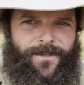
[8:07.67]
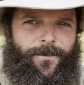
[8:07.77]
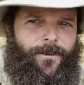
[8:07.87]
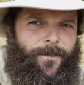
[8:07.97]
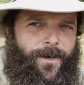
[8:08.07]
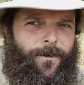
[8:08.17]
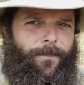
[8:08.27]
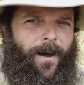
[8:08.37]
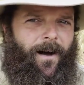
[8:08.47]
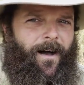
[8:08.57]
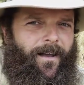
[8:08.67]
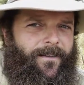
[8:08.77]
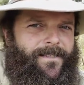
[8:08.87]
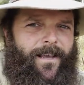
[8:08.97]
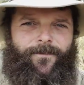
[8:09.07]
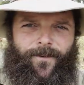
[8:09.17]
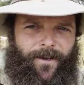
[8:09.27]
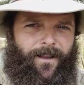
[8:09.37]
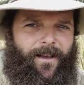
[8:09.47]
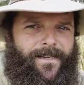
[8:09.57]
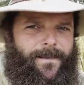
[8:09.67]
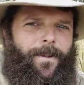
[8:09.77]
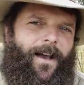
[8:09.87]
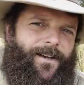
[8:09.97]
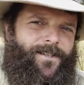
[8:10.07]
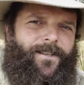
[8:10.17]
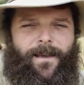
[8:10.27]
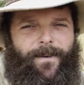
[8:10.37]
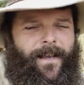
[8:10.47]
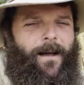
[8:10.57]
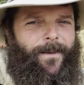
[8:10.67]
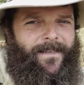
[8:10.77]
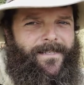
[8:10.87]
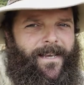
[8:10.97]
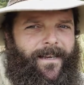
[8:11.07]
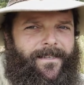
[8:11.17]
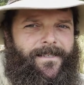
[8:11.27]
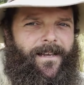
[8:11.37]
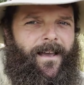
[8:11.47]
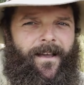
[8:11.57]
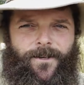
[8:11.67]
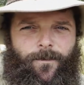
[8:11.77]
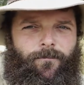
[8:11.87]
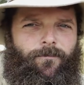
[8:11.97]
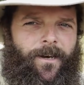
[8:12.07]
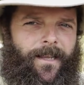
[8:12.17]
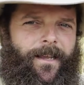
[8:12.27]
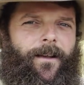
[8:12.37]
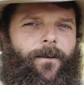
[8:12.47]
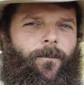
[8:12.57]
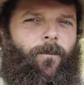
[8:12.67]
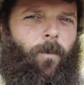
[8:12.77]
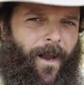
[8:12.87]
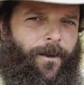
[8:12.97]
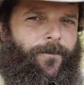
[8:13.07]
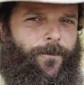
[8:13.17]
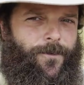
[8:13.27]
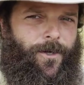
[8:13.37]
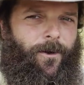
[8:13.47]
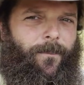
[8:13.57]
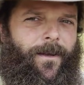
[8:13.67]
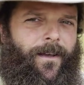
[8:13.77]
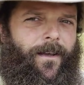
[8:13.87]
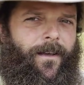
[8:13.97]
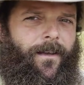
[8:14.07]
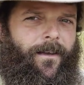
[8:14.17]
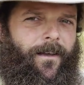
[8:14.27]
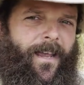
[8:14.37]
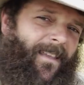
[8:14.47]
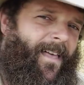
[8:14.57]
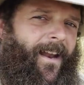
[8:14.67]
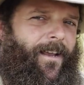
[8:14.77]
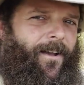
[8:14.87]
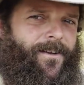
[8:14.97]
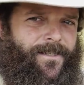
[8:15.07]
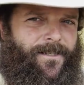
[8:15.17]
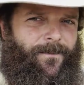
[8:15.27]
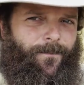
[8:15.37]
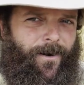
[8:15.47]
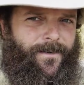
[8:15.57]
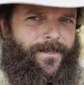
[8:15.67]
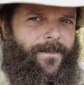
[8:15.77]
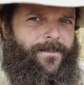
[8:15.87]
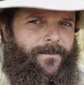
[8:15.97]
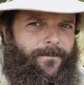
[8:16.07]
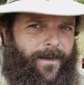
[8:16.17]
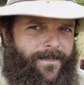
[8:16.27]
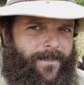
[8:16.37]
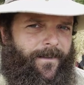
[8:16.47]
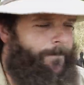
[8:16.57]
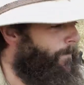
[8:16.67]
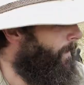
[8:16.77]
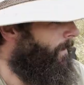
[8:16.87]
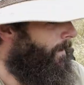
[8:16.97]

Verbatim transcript: through the manure piles, they fertilise the pasture, they pick up insects and do a really wonderful job in that ecosystem process, basically